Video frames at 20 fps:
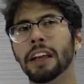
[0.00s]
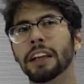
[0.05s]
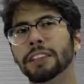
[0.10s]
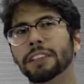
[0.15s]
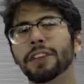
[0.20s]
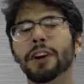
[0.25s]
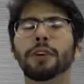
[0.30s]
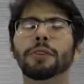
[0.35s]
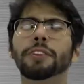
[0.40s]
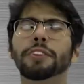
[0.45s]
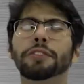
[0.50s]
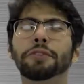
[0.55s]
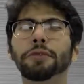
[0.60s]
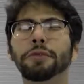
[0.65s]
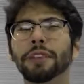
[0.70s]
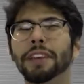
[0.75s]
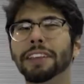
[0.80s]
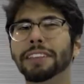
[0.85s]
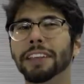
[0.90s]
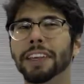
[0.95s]
So to do
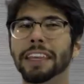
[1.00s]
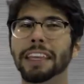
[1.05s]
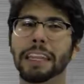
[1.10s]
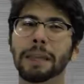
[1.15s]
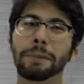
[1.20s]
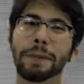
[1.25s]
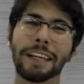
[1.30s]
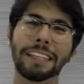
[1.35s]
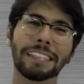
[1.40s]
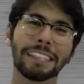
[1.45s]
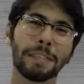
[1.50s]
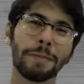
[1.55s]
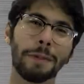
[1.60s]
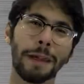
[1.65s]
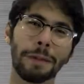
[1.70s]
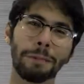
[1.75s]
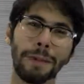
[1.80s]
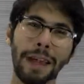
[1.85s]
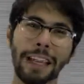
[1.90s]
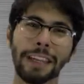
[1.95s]
things like getting back to the
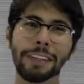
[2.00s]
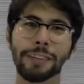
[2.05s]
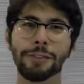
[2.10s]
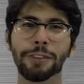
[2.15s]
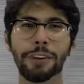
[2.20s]
main menu,